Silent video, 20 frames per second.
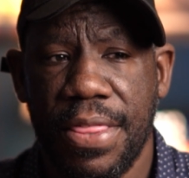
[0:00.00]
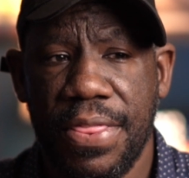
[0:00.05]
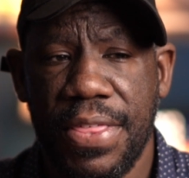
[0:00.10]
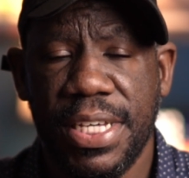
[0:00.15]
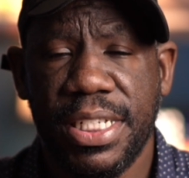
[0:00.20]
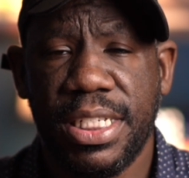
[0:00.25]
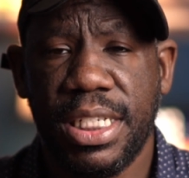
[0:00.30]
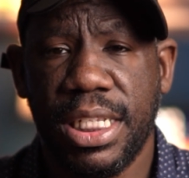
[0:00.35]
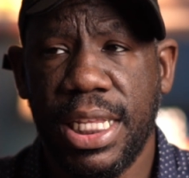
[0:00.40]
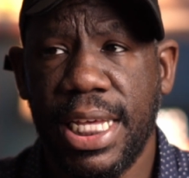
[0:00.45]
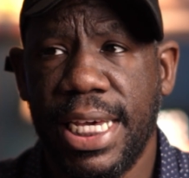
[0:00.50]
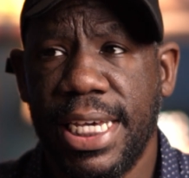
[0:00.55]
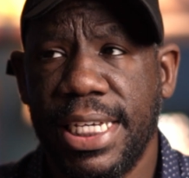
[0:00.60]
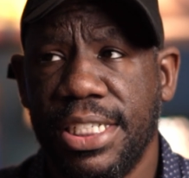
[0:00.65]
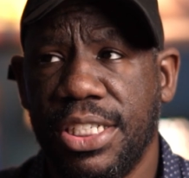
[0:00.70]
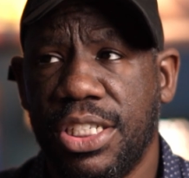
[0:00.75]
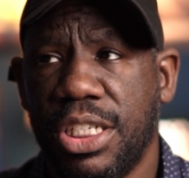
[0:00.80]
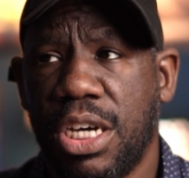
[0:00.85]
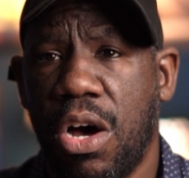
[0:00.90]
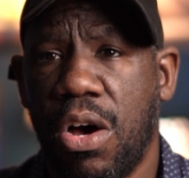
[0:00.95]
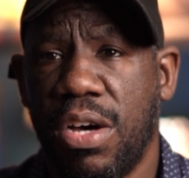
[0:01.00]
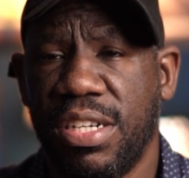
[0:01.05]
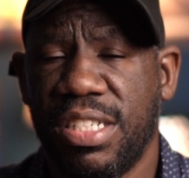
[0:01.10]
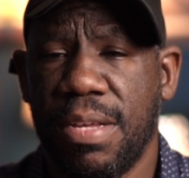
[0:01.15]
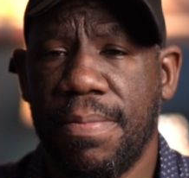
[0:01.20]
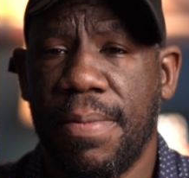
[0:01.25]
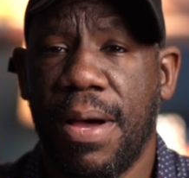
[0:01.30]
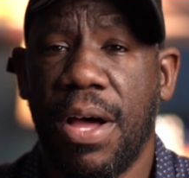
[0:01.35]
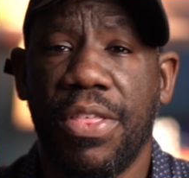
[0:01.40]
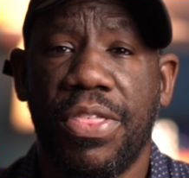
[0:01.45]
This lens cost
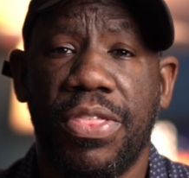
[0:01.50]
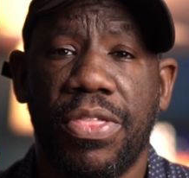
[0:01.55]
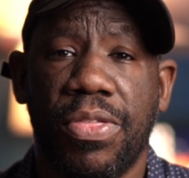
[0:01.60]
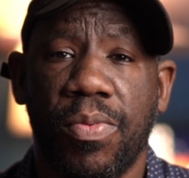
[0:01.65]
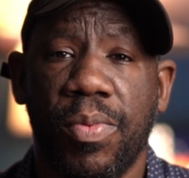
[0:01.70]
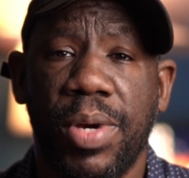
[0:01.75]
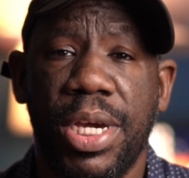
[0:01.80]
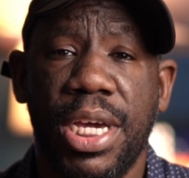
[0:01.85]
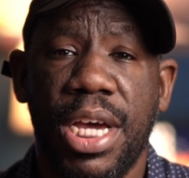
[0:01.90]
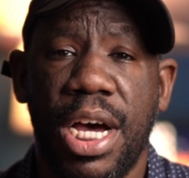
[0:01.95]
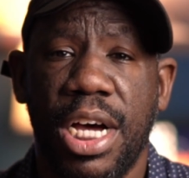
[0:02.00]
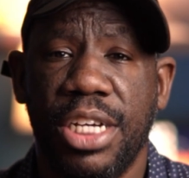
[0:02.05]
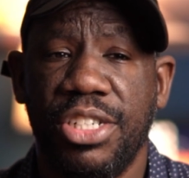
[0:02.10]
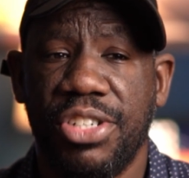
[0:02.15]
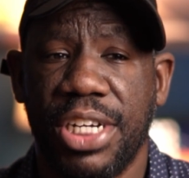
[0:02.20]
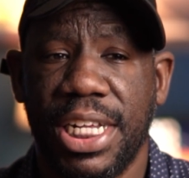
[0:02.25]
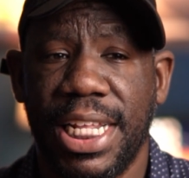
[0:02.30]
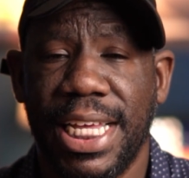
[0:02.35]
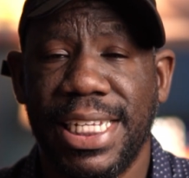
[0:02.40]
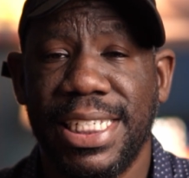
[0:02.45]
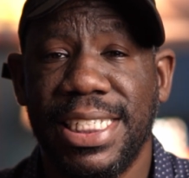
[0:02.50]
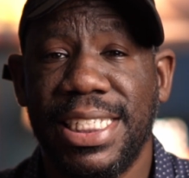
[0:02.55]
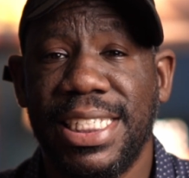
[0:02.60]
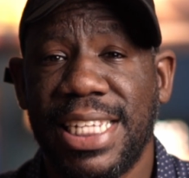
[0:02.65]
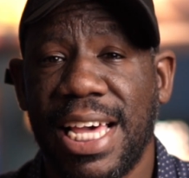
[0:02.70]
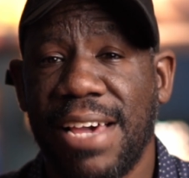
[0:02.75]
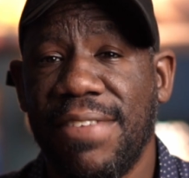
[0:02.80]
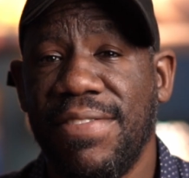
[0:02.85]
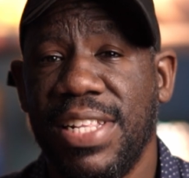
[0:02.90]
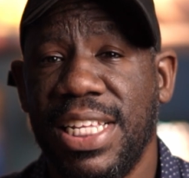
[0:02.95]
about
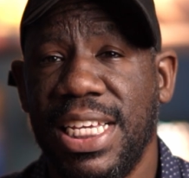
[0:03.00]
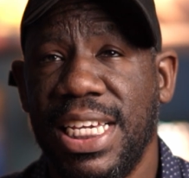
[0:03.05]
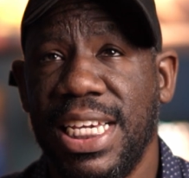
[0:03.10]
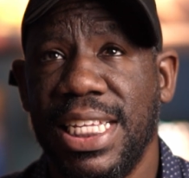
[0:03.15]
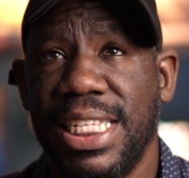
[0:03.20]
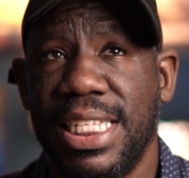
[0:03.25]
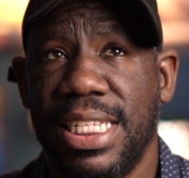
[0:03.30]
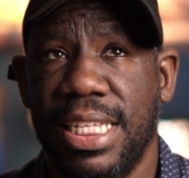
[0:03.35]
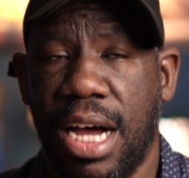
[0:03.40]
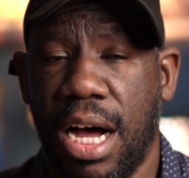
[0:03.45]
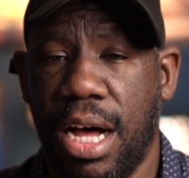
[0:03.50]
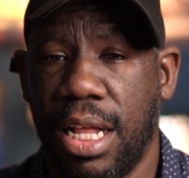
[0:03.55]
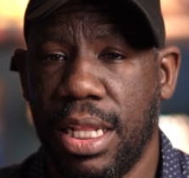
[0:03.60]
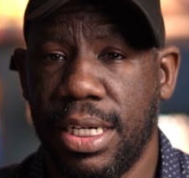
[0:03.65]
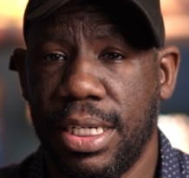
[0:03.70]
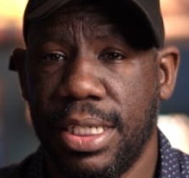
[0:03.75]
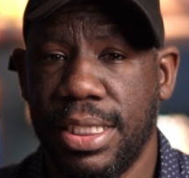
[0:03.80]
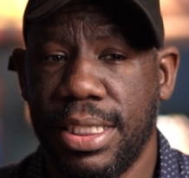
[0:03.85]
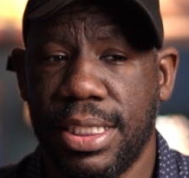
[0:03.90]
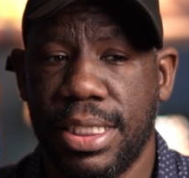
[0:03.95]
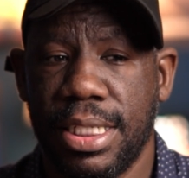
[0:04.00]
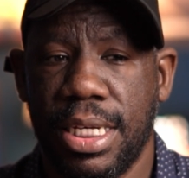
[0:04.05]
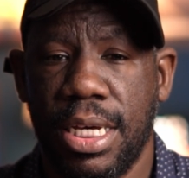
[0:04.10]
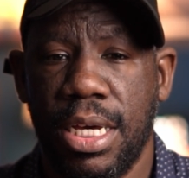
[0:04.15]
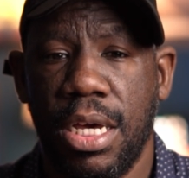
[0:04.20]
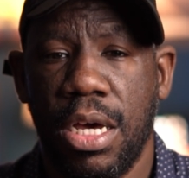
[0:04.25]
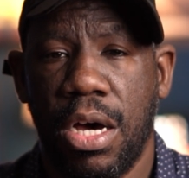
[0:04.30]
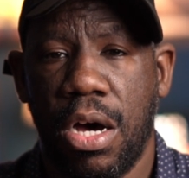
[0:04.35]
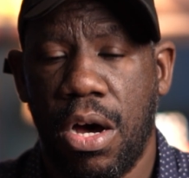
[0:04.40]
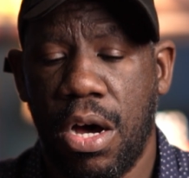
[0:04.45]
$370
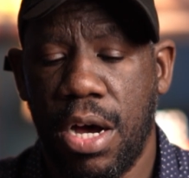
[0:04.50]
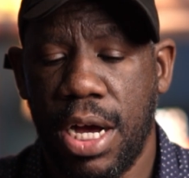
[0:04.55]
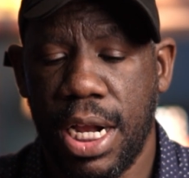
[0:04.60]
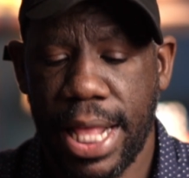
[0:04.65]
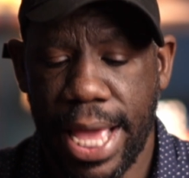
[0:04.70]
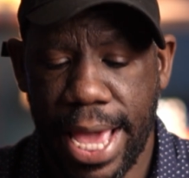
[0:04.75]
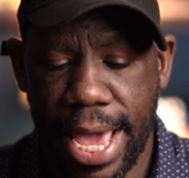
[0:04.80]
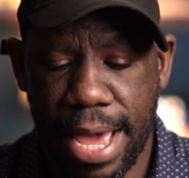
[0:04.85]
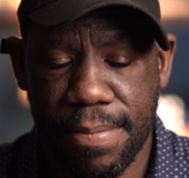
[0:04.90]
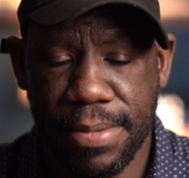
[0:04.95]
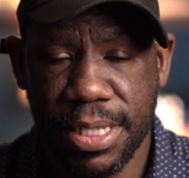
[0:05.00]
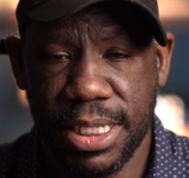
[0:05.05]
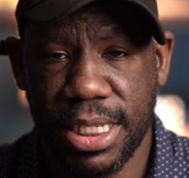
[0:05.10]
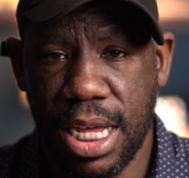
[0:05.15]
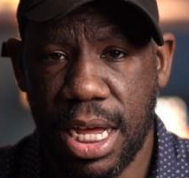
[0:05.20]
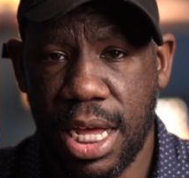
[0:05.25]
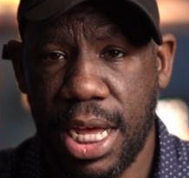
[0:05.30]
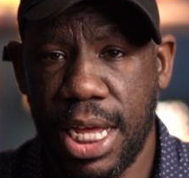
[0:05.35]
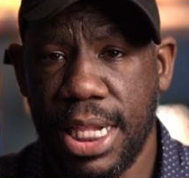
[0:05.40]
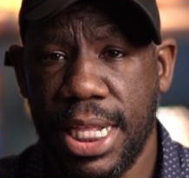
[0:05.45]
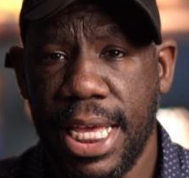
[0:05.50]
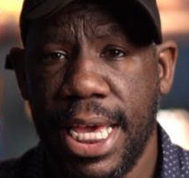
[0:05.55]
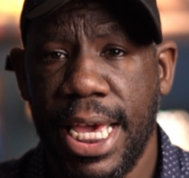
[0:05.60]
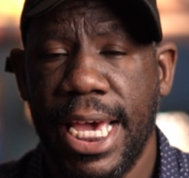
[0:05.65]
on Amazon.